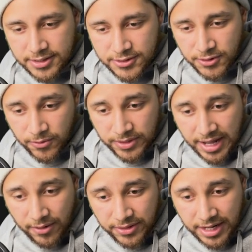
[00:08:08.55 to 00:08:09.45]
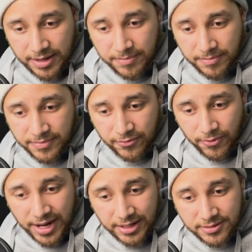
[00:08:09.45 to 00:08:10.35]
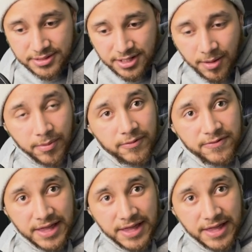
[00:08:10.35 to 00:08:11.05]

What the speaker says: So now that I'm right on top of